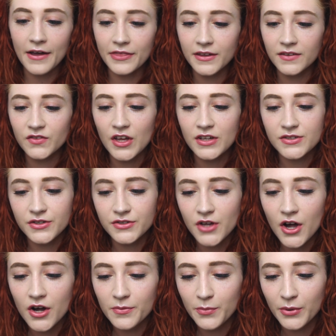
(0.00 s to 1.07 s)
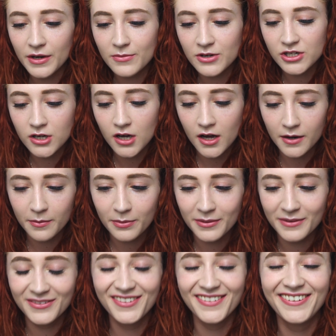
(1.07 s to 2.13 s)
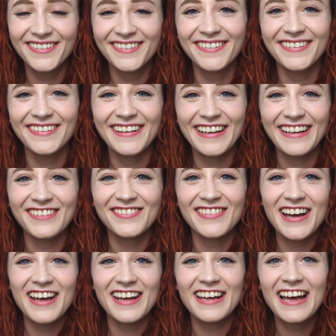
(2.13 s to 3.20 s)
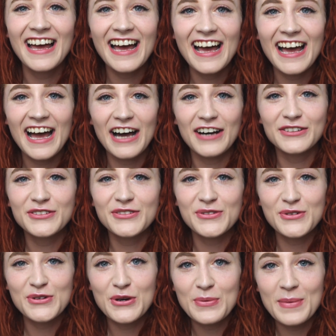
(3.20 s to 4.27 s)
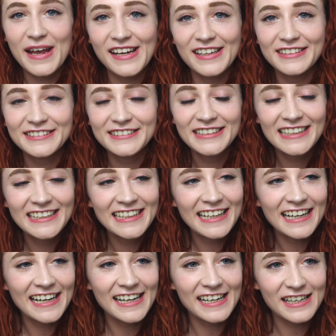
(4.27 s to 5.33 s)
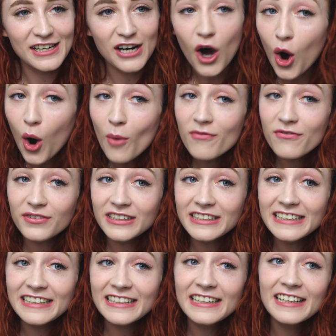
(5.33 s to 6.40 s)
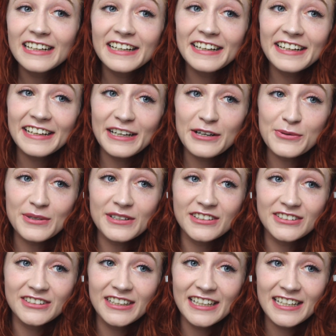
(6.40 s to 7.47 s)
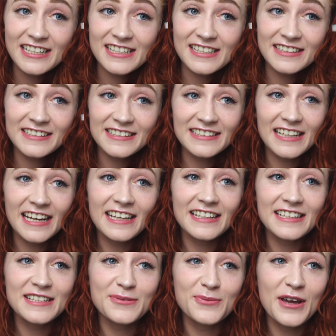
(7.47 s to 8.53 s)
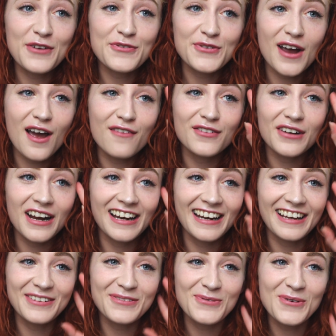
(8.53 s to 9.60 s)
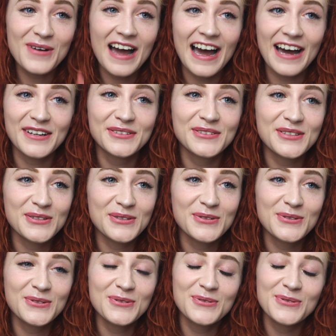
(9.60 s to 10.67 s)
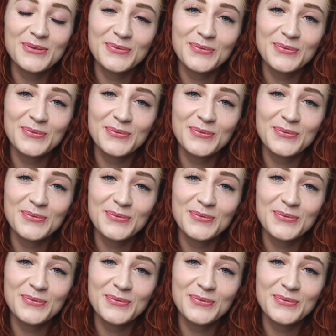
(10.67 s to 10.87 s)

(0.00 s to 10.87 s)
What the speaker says: I think that's us all pretty much caught up in my health domain. Hopefully it will stay this way forever and I won't have to